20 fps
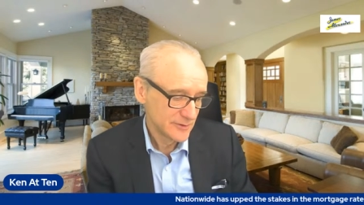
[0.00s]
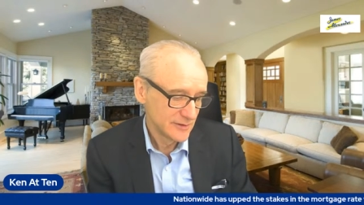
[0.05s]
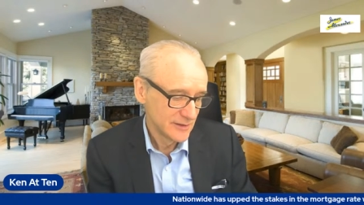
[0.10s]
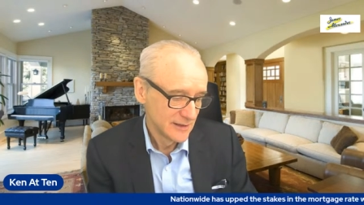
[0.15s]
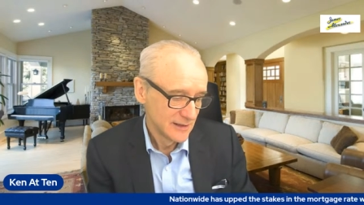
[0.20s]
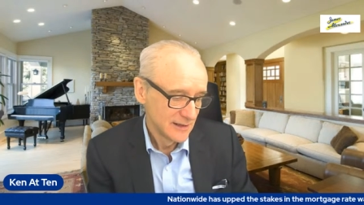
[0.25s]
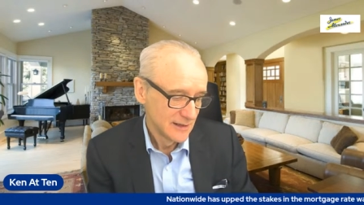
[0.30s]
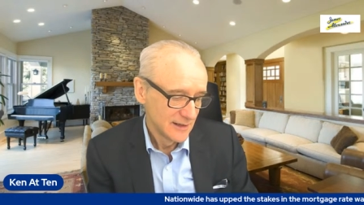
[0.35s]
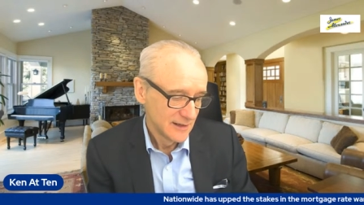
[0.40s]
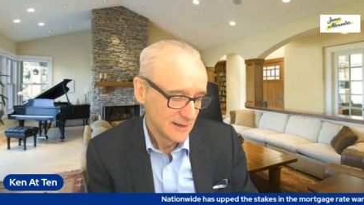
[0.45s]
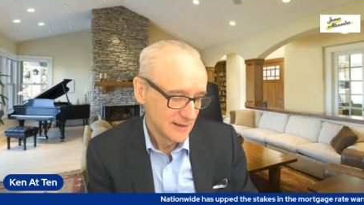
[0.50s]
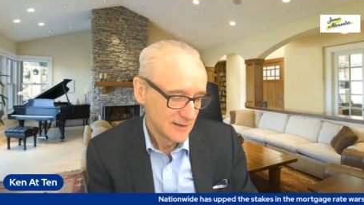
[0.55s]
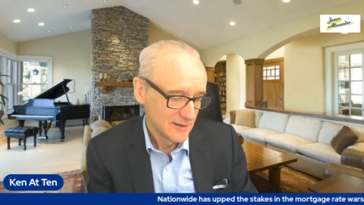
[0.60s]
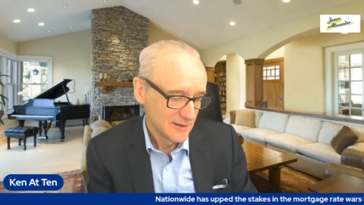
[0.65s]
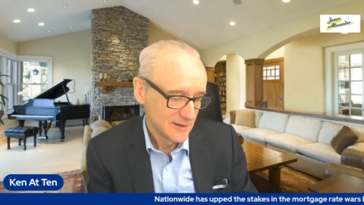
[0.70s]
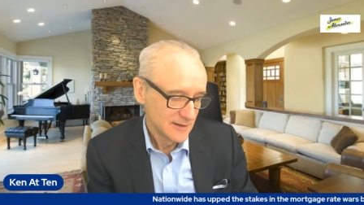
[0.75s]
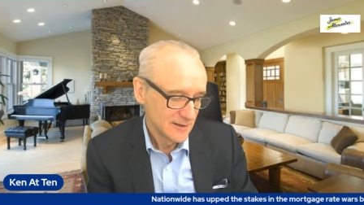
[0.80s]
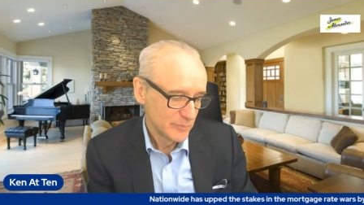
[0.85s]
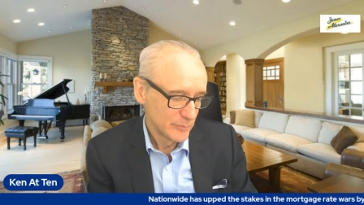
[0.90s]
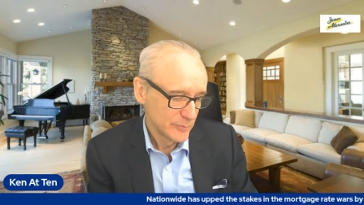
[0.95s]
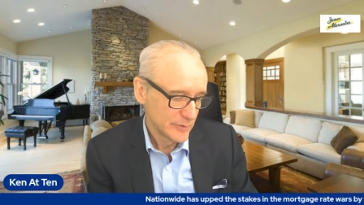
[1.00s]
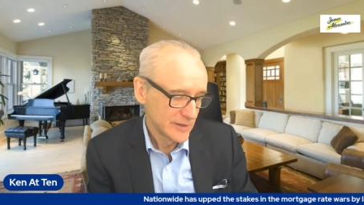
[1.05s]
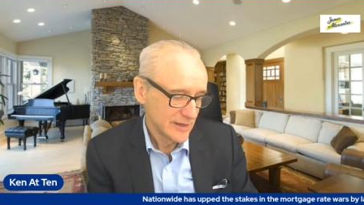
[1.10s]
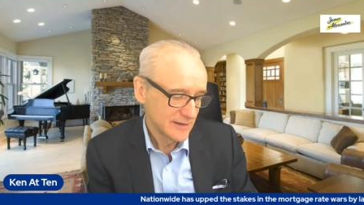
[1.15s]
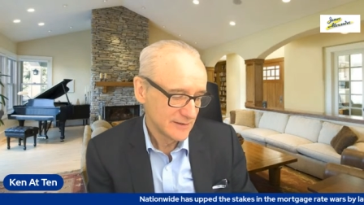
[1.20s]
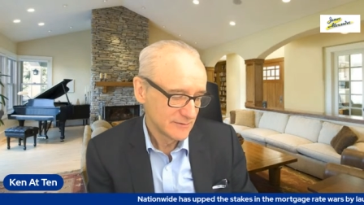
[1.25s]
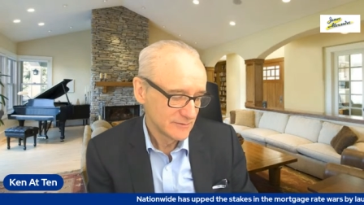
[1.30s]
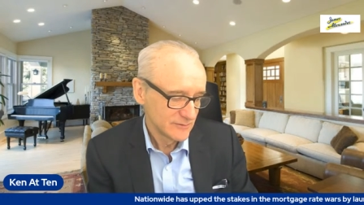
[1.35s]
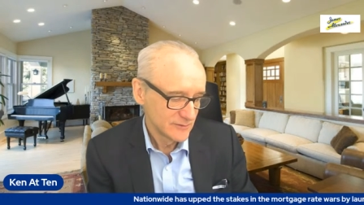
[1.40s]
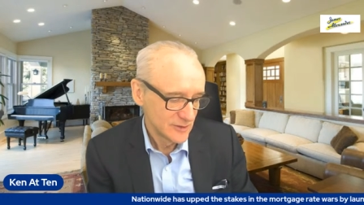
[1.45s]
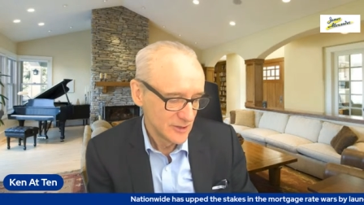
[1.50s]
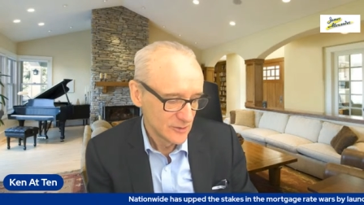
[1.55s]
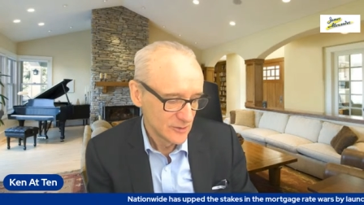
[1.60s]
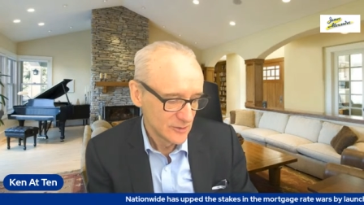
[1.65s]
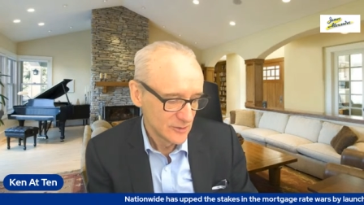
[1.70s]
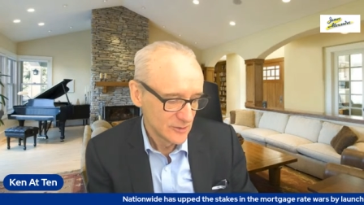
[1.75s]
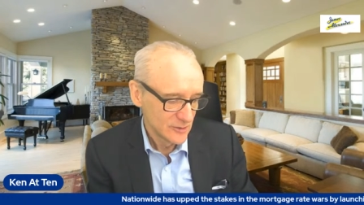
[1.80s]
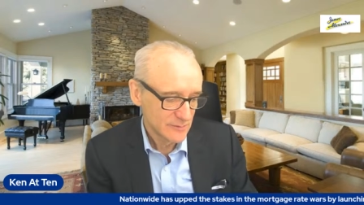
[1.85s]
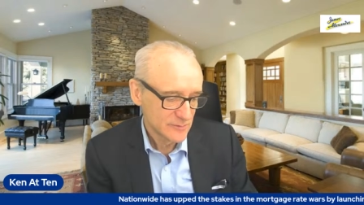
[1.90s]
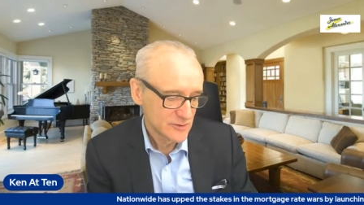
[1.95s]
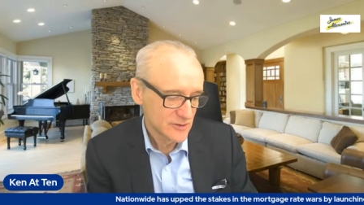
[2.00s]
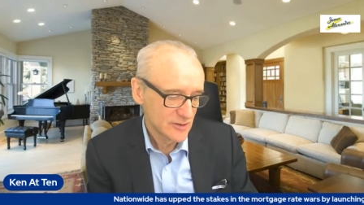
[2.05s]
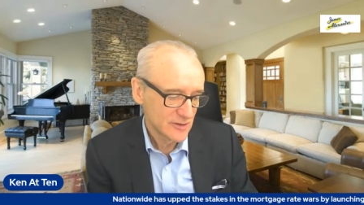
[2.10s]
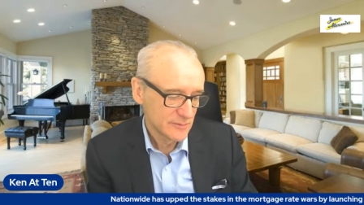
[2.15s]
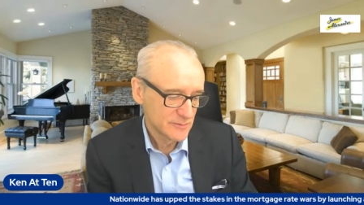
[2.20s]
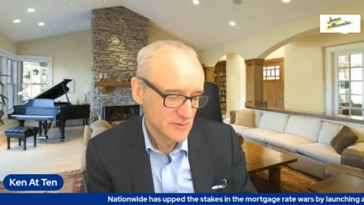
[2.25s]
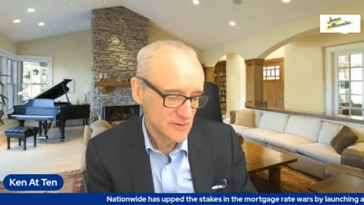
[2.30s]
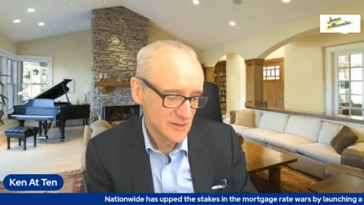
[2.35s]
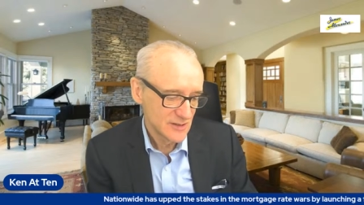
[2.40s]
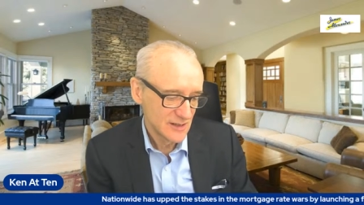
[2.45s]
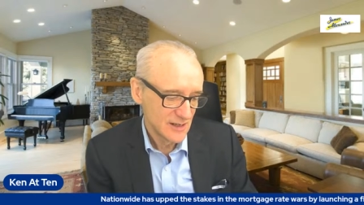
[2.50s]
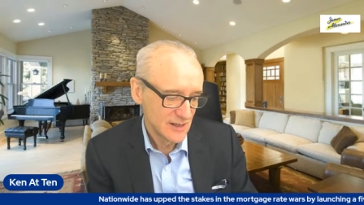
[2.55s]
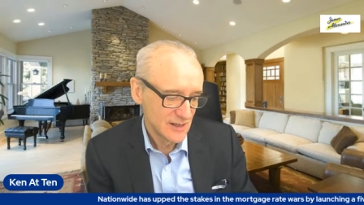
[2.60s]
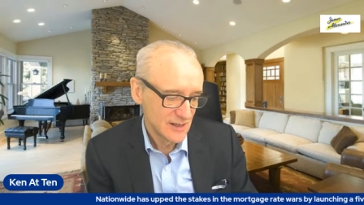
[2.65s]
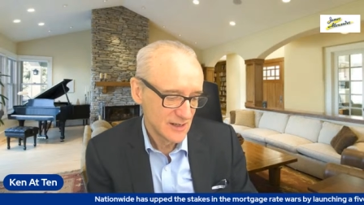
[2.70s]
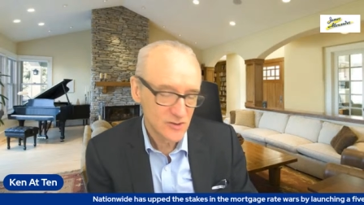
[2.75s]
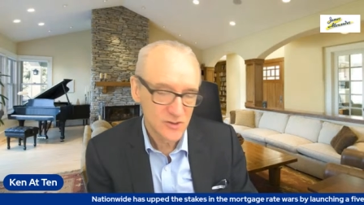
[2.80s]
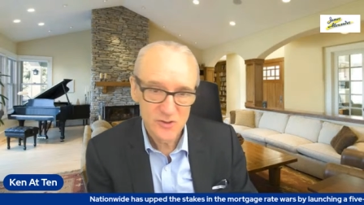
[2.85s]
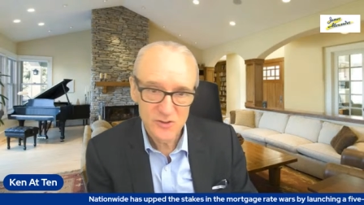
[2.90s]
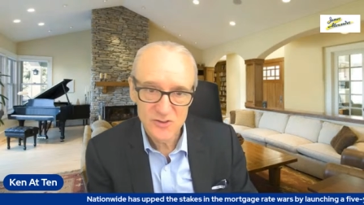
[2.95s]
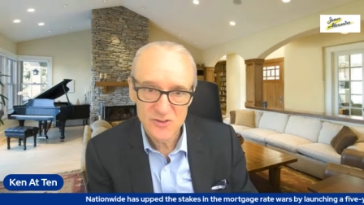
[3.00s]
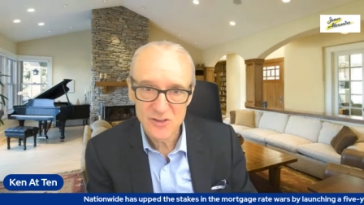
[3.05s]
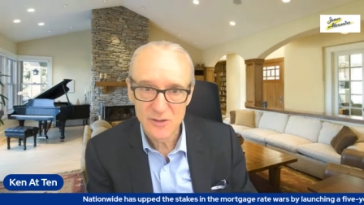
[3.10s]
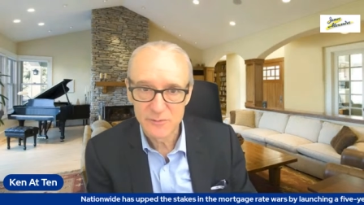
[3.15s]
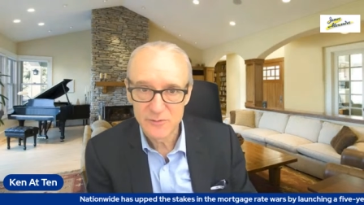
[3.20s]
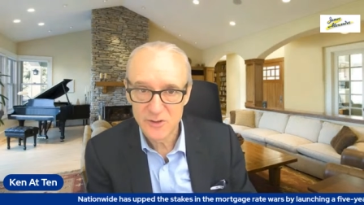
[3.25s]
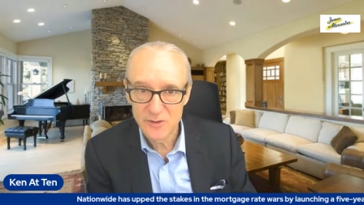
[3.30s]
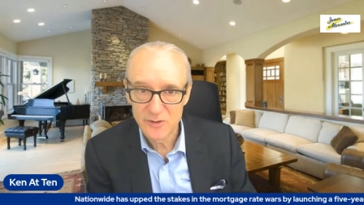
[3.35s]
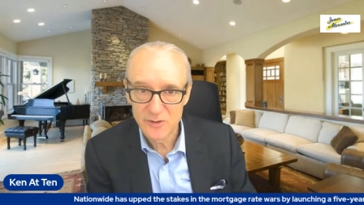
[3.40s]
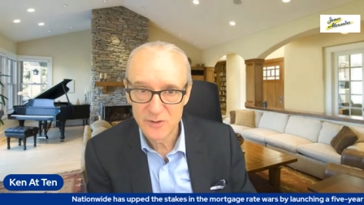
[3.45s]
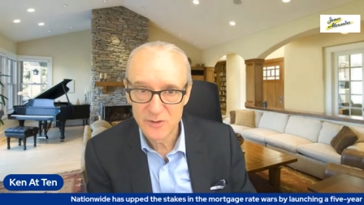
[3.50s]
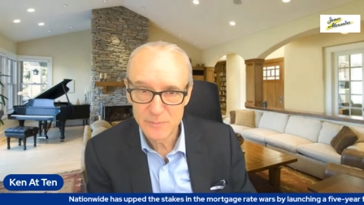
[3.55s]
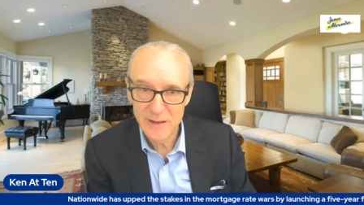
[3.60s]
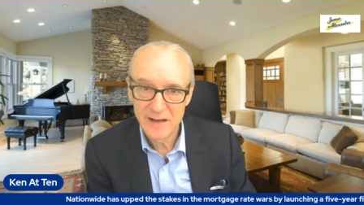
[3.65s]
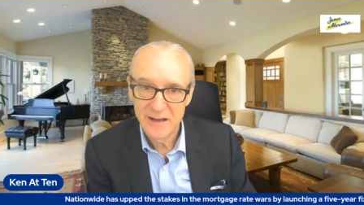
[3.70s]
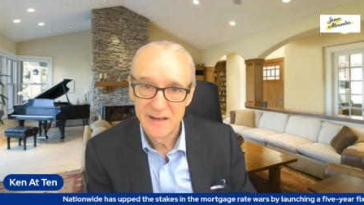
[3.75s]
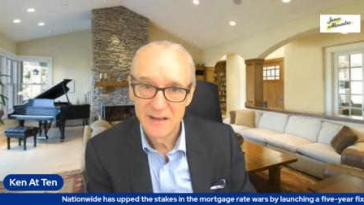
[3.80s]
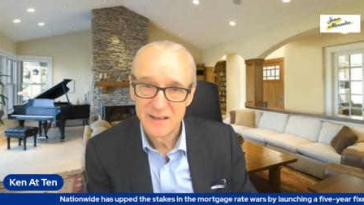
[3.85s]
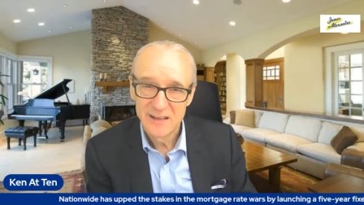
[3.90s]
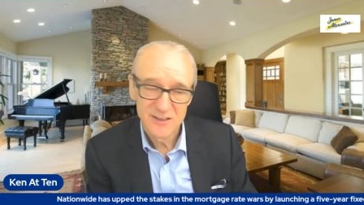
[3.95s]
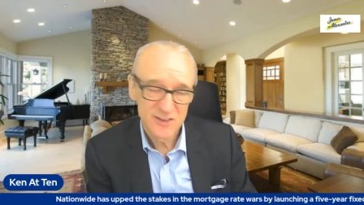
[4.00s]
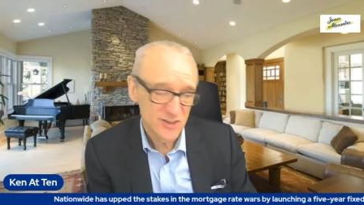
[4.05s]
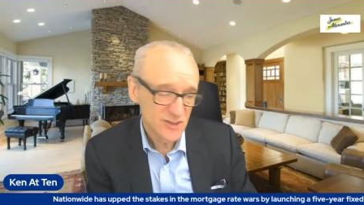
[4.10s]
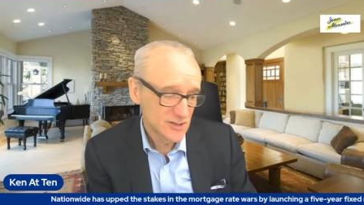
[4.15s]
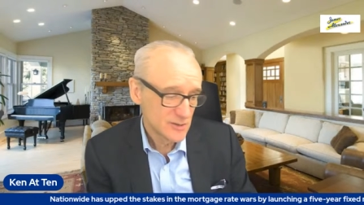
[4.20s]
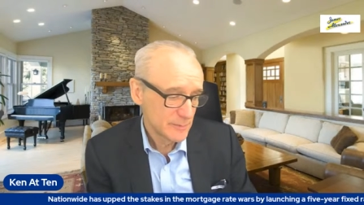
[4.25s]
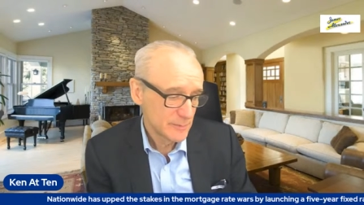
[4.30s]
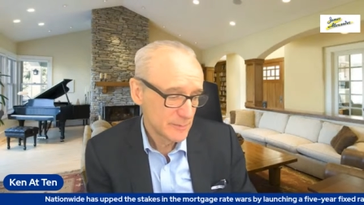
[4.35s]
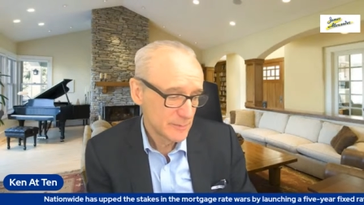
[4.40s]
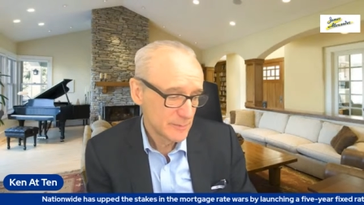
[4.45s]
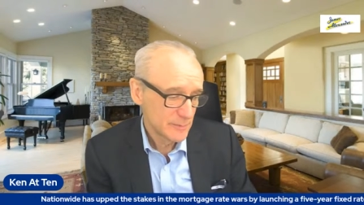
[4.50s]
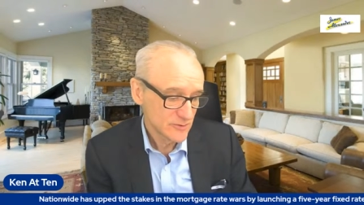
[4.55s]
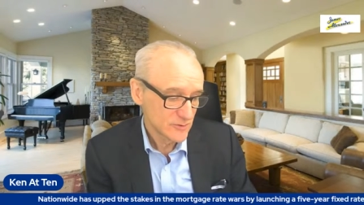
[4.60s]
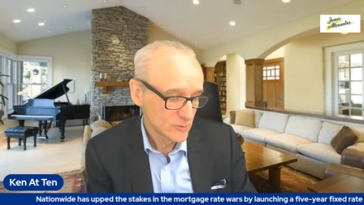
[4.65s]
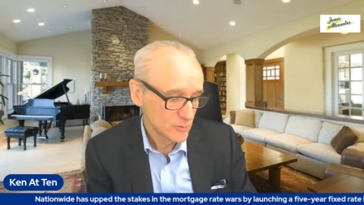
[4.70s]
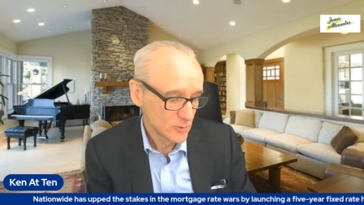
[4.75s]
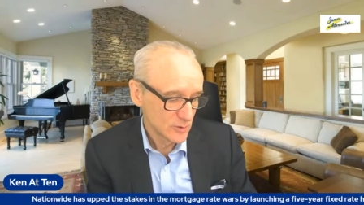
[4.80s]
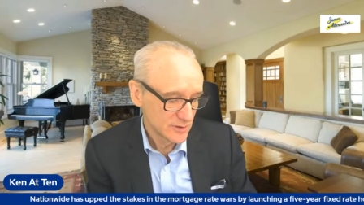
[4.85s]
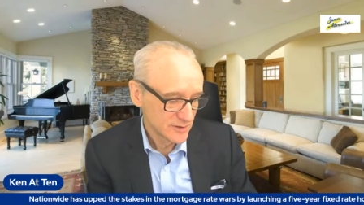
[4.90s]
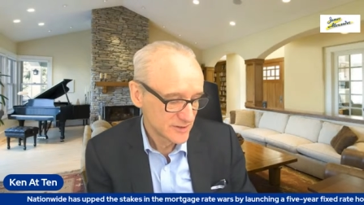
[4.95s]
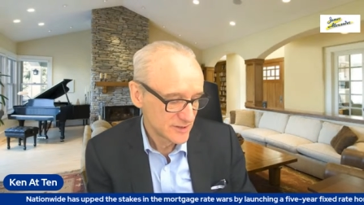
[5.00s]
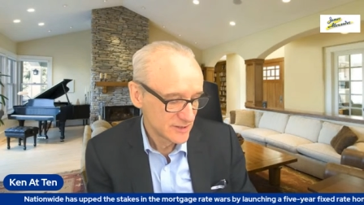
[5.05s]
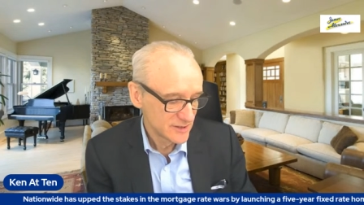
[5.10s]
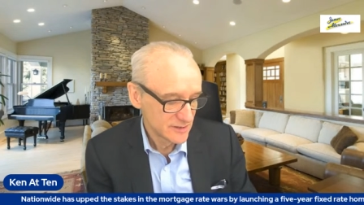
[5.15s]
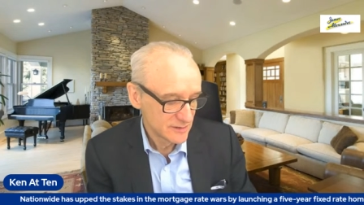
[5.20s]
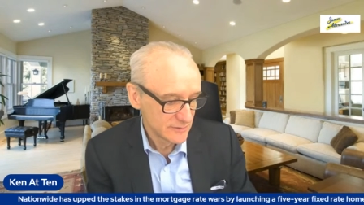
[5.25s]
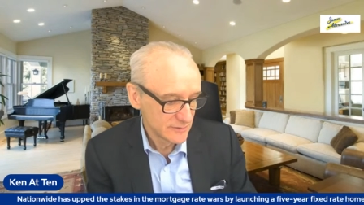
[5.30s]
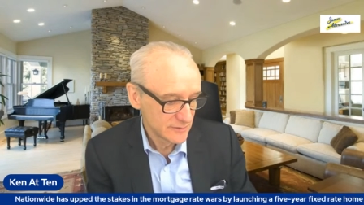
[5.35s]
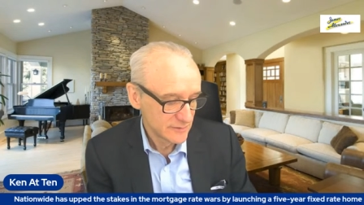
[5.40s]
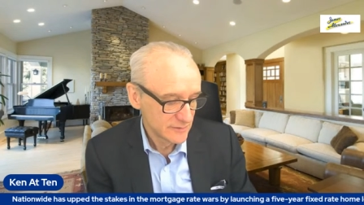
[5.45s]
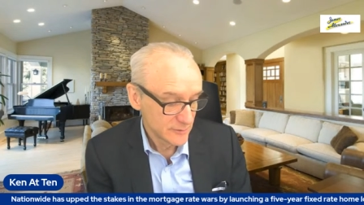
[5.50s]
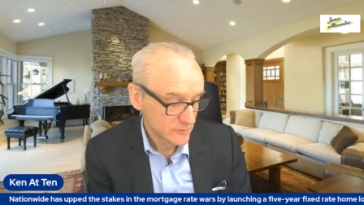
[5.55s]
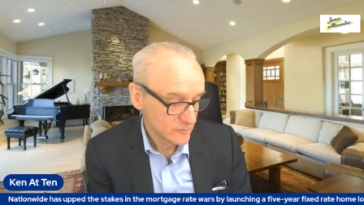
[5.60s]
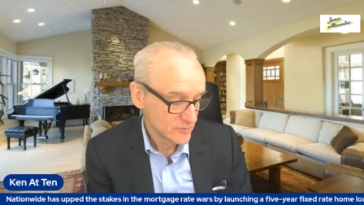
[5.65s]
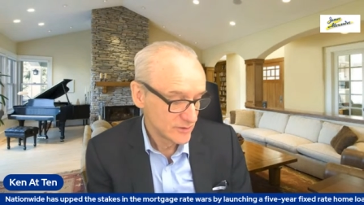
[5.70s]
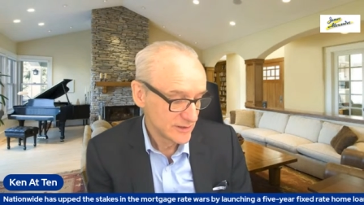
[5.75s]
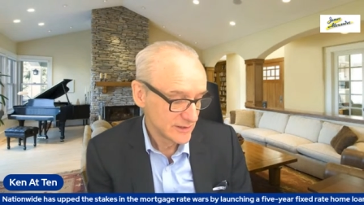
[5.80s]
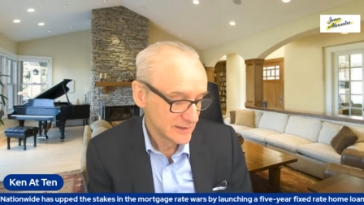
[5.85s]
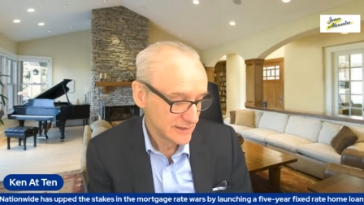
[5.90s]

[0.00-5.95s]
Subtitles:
But that, sometimes it's good, sometimes it's bad. It just depends on the quality of the development, really.